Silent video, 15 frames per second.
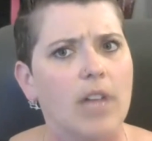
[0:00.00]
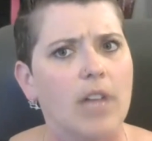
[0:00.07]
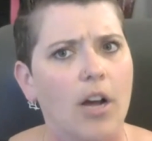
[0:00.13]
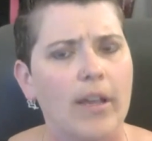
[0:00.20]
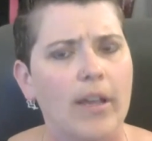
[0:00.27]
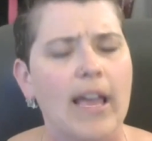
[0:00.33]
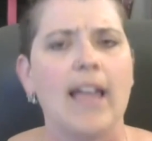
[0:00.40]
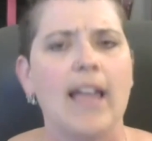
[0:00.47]

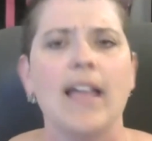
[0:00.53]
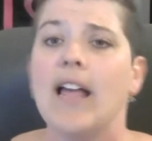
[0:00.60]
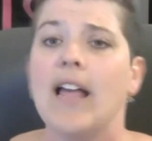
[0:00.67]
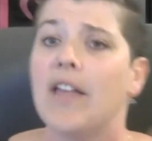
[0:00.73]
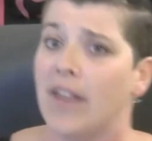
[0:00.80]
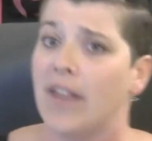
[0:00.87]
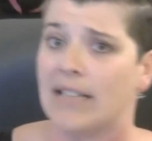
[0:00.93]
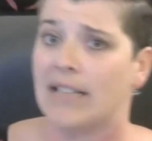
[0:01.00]
Okay.
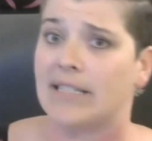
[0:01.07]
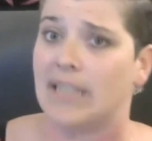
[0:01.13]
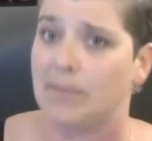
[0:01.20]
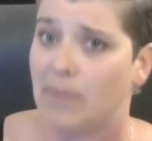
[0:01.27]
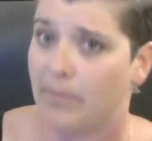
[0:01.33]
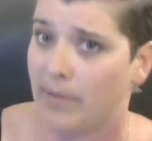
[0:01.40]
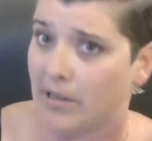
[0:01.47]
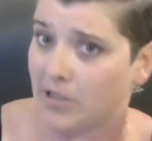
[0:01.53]
Then I sent
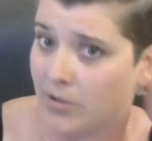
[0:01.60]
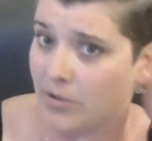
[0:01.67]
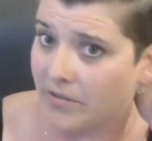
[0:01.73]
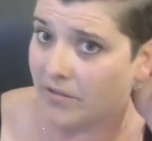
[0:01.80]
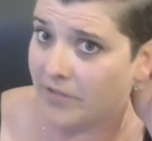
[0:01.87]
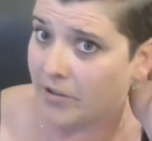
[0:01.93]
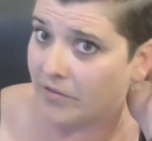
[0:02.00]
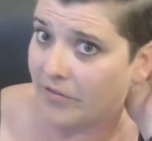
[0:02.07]
my picture to a
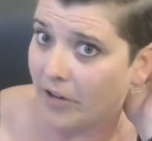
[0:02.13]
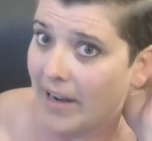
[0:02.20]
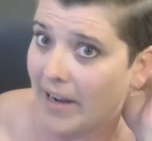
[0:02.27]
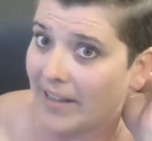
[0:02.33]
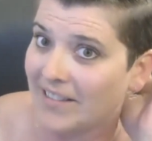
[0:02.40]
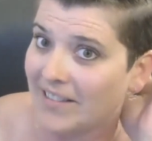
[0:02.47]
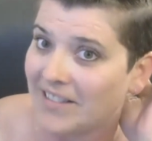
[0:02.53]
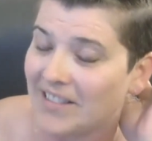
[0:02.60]
few
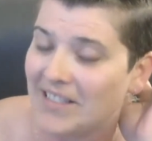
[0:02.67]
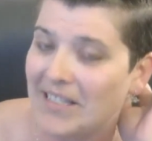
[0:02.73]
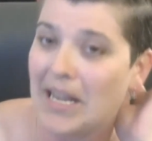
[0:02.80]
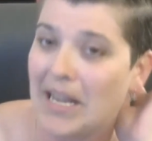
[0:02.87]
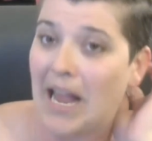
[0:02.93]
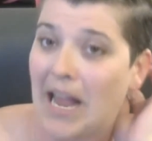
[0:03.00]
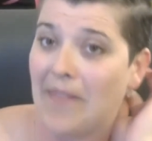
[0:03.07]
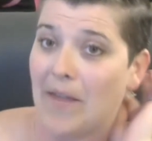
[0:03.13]
friends
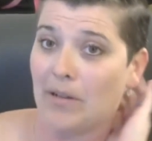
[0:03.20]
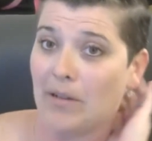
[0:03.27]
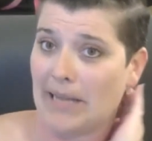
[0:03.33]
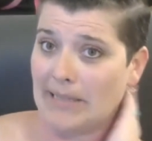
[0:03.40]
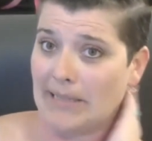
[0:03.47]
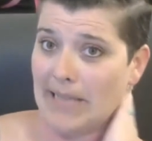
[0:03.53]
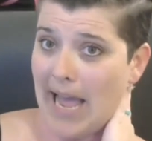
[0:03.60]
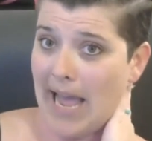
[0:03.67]
and they were
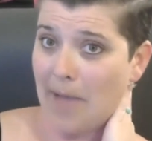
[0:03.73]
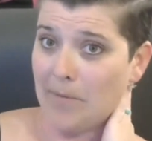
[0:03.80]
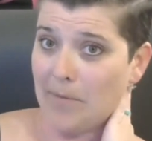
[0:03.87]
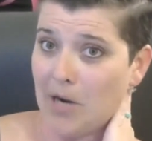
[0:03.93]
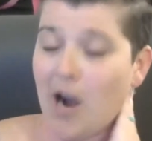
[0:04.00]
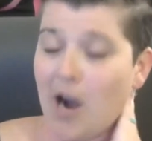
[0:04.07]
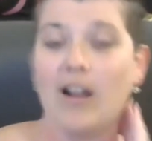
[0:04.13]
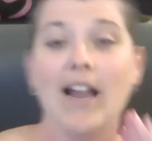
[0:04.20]
like, damn,
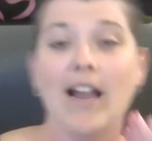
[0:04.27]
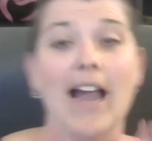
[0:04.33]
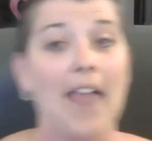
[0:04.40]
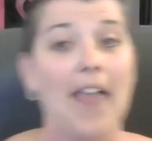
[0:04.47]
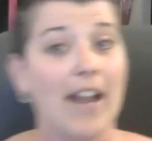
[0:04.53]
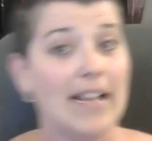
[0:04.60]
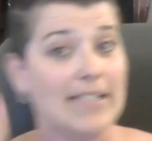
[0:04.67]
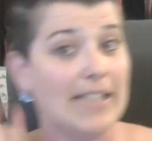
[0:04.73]
girl.
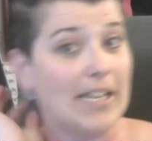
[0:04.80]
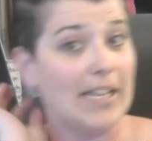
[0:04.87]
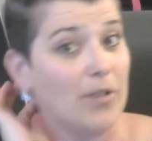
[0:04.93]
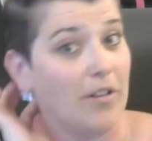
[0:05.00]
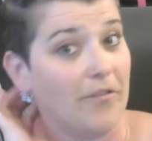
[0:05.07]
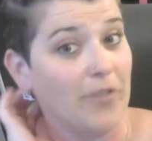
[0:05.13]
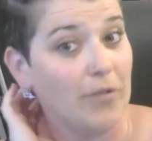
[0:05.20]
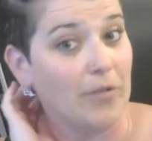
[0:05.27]
And then I sent it
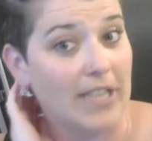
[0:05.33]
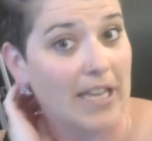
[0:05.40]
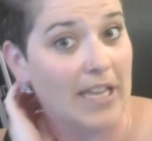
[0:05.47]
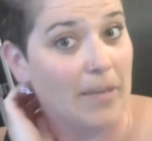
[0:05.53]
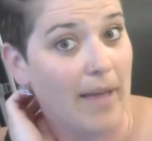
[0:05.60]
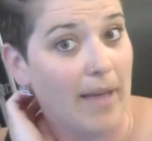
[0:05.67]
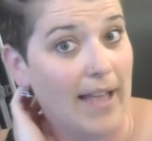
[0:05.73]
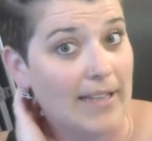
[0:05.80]
to a few
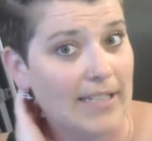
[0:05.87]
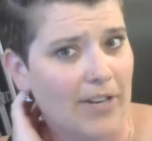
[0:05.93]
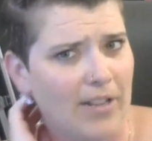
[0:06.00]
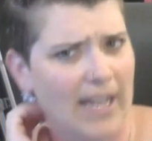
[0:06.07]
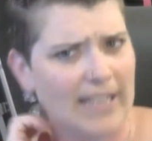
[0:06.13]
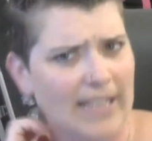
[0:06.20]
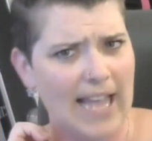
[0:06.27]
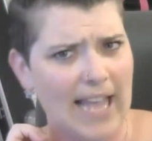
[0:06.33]
teammates and they
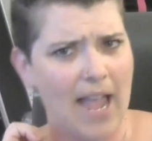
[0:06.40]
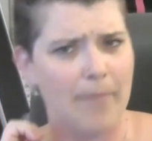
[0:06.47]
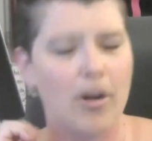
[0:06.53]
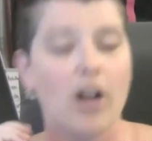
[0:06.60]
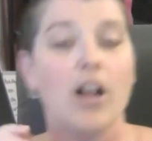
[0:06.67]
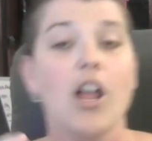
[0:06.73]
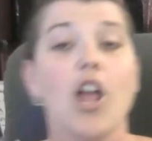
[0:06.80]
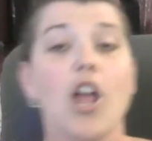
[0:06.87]
were like, damn,
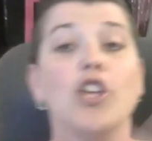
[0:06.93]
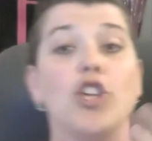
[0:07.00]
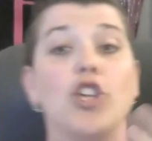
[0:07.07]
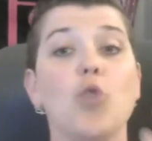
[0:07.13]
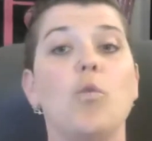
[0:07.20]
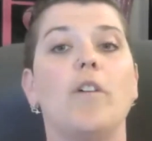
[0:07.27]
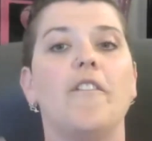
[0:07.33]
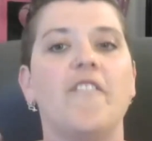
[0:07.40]
girl,
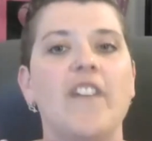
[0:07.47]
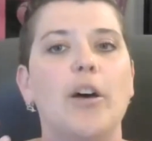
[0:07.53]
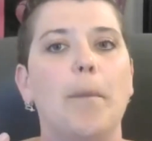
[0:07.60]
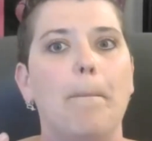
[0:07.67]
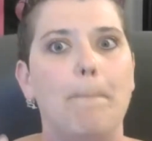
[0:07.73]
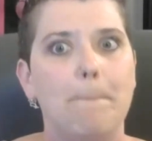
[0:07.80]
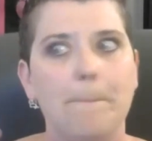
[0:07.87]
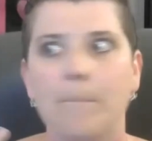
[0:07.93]
you will
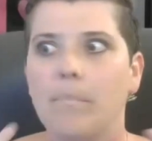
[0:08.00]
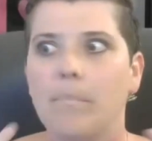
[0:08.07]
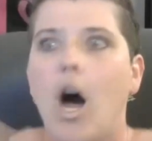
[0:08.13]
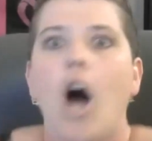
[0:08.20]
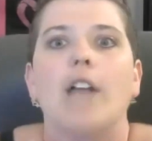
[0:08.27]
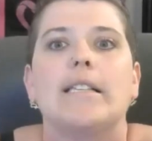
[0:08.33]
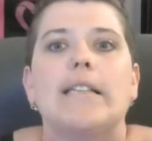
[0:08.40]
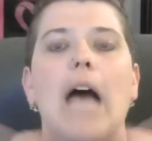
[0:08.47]
feel
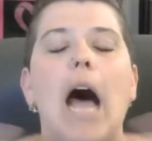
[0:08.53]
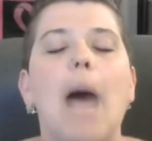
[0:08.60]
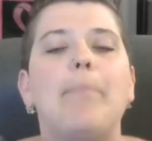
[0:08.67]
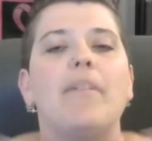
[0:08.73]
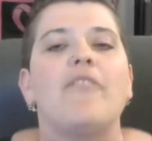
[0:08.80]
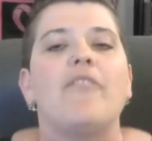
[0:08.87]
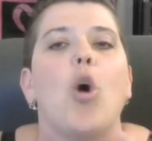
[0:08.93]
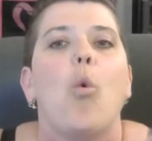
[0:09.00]
on top
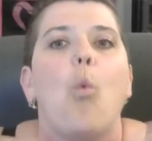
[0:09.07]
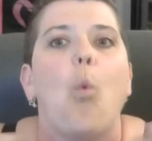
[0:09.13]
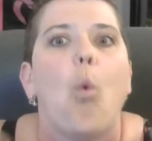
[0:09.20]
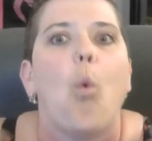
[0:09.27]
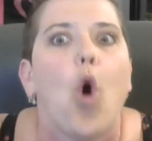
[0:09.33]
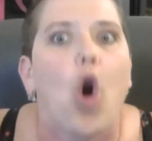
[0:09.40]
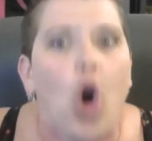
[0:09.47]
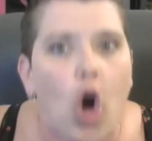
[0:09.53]
of the
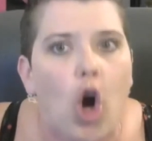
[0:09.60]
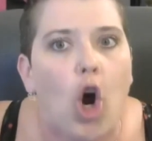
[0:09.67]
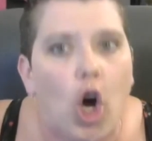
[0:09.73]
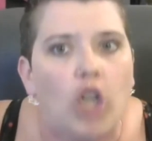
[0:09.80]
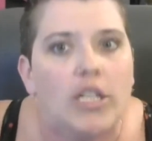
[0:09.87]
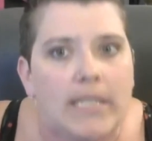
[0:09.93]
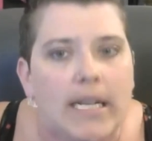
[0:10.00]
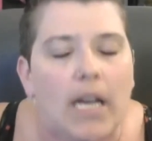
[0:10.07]

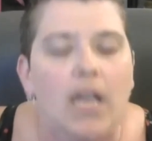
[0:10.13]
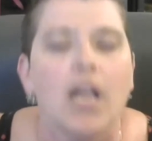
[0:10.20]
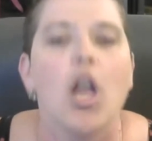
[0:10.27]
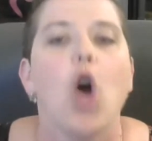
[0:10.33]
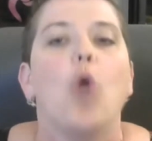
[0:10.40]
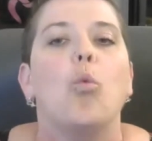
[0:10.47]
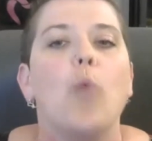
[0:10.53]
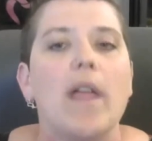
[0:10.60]
world
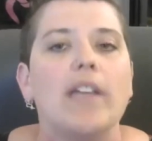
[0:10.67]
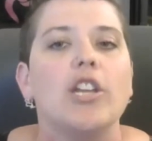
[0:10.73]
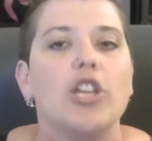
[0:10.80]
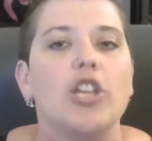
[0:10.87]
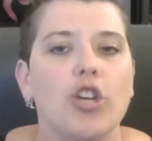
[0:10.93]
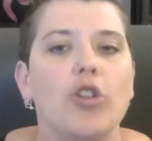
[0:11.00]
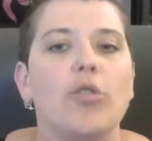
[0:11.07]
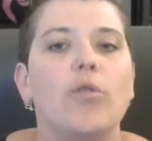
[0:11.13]
when
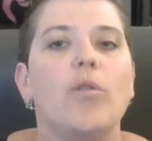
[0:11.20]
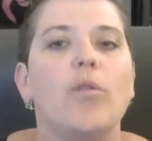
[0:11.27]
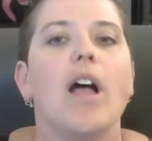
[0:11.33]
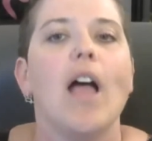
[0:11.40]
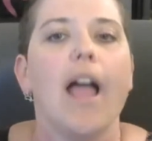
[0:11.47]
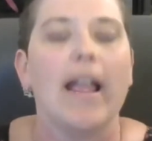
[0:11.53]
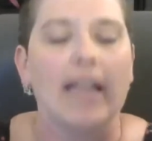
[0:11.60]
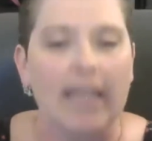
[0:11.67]
you
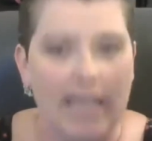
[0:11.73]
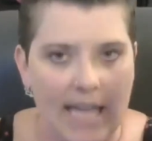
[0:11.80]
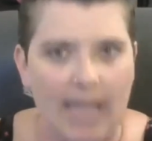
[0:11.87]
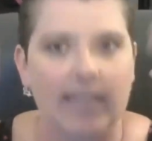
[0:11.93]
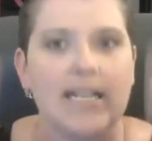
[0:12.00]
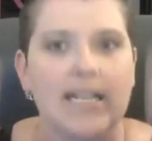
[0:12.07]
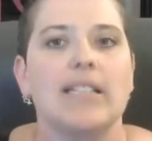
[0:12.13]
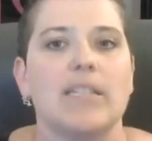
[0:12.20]

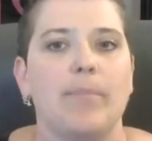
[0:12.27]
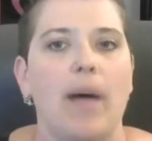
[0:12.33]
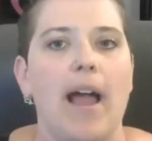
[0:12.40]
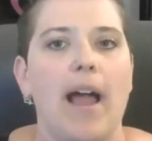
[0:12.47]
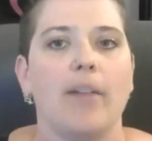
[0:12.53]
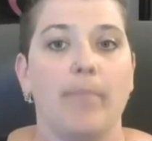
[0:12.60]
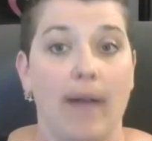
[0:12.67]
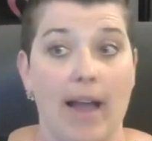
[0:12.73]
get
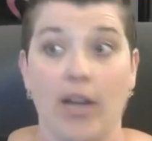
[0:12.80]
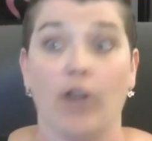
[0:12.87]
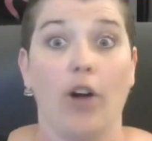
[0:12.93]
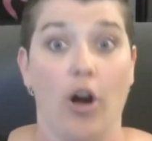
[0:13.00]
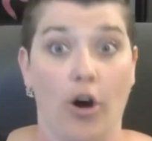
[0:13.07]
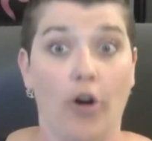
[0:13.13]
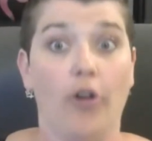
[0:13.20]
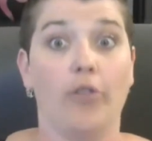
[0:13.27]
inspired by your
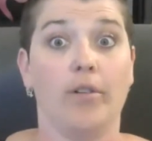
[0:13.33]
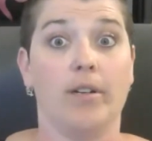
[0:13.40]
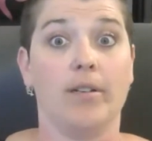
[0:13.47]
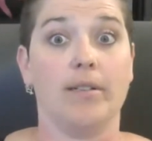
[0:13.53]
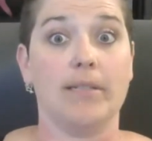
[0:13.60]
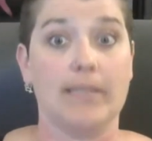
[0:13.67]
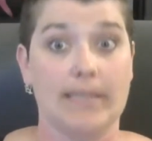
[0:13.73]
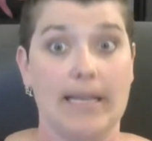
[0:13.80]
own
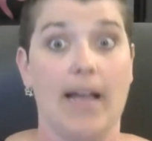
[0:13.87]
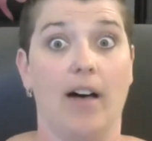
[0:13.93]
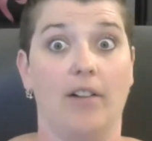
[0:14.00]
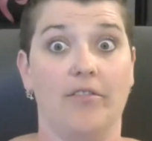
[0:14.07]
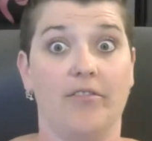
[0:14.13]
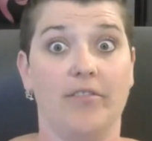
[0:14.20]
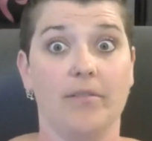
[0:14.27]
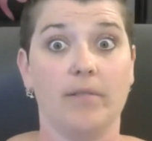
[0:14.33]
self
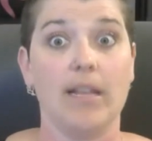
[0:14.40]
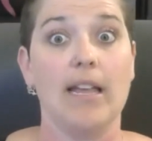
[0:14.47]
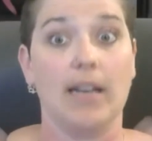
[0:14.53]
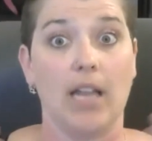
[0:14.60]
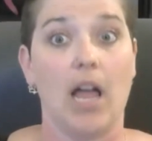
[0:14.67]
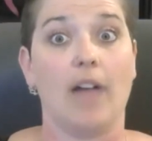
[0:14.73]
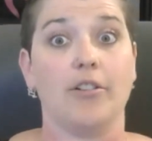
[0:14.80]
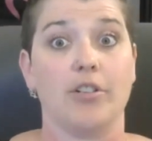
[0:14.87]
in
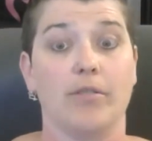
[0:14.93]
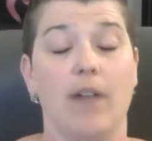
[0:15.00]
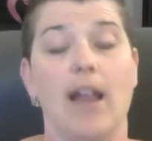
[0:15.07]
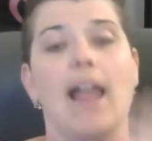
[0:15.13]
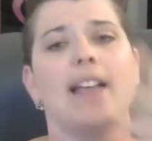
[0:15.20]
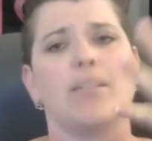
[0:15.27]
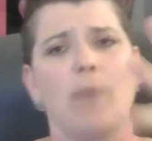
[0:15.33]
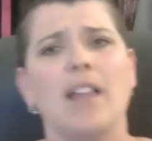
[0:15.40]
lingerie,
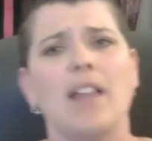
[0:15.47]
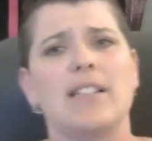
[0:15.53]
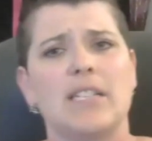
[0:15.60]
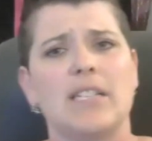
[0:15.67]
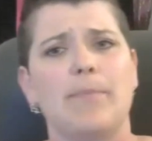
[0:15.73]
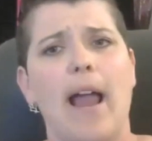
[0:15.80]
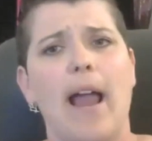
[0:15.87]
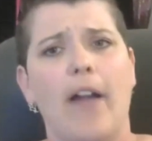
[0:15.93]
as well as
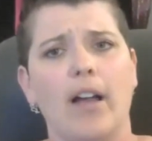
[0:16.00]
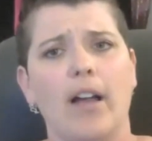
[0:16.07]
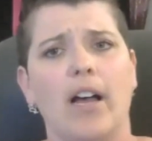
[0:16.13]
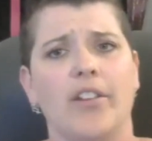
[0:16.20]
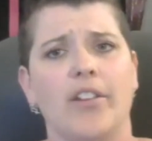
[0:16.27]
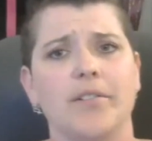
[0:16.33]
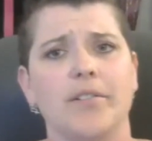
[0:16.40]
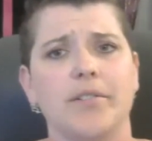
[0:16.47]
inspire
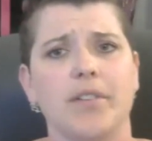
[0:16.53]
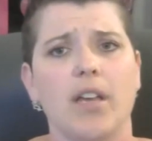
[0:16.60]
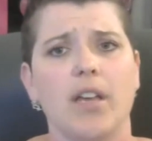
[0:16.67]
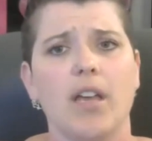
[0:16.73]
others.